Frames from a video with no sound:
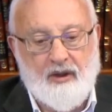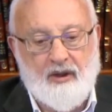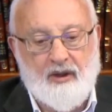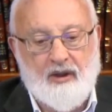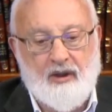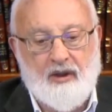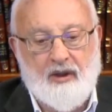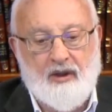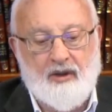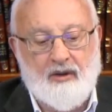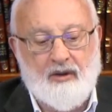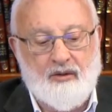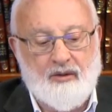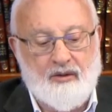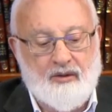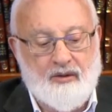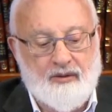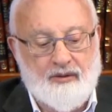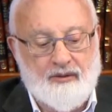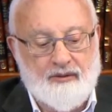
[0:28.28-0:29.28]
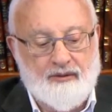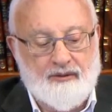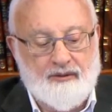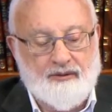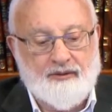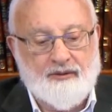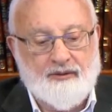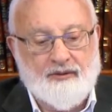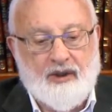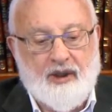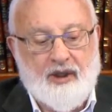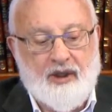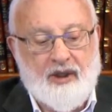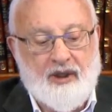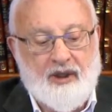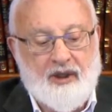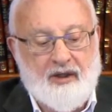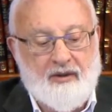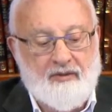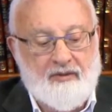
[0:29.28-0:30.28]
And uh, we have to
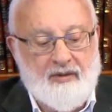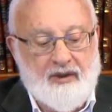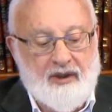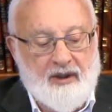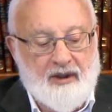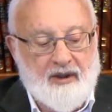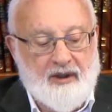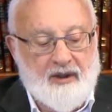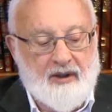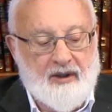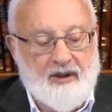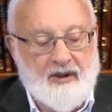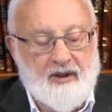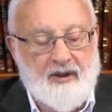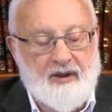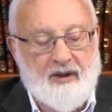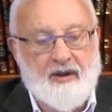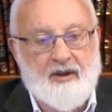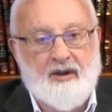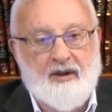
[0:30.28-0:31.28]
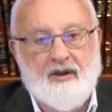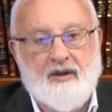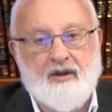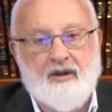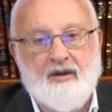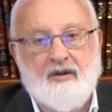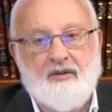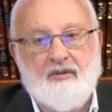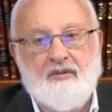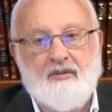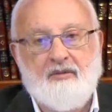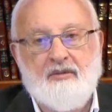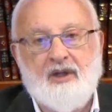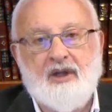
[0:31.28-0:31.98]
go through all of these states